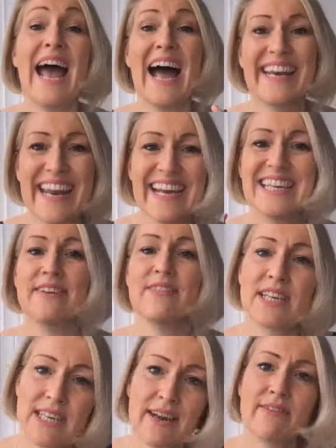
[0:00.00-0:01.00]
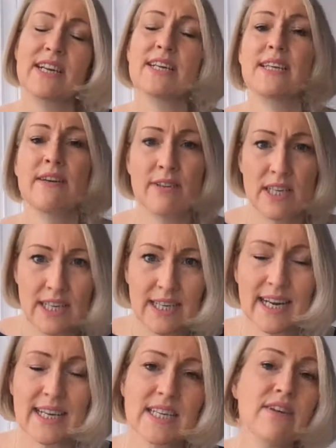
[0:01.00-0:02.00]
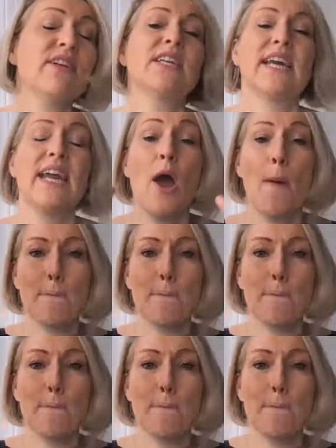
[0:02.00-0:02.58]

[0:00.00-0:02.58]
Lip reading: and negativity, negativity, negativity.